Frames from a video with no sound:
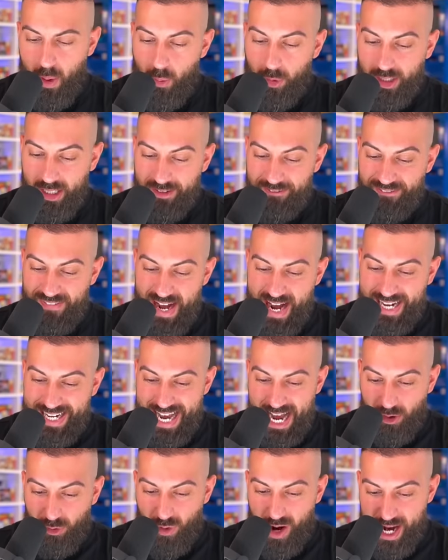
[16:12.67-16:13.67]
But we're going to find
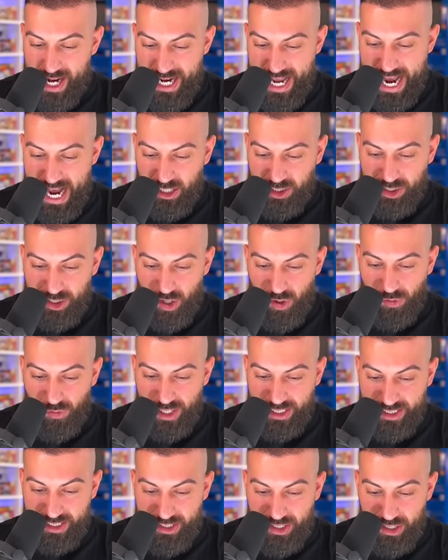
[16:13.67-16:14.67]
out right now, so
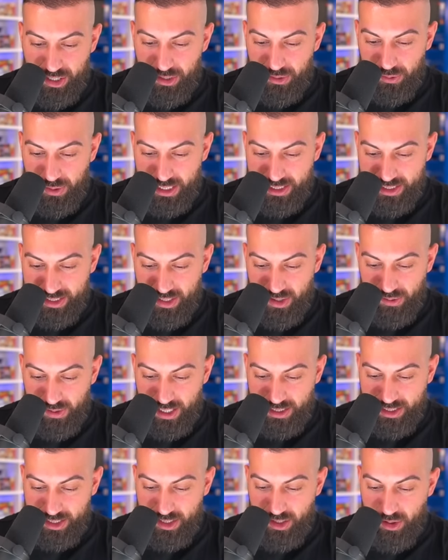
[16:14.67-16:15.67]
let's go. Let's go.
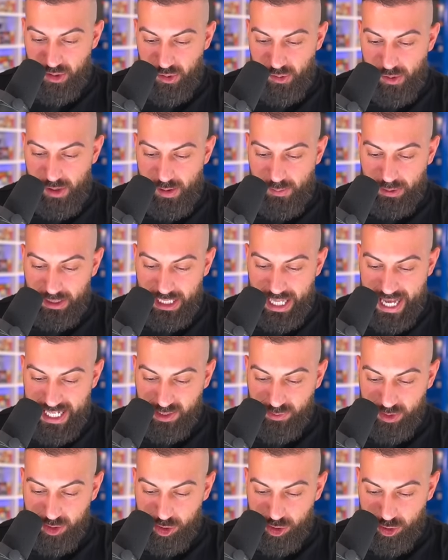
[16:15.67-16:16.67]
Let's go.
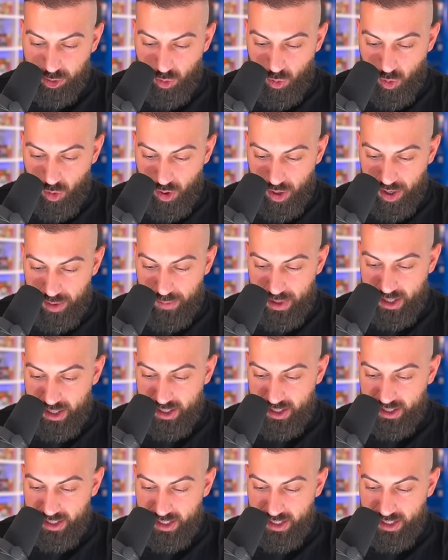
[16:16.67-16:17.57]
Plasma Storm,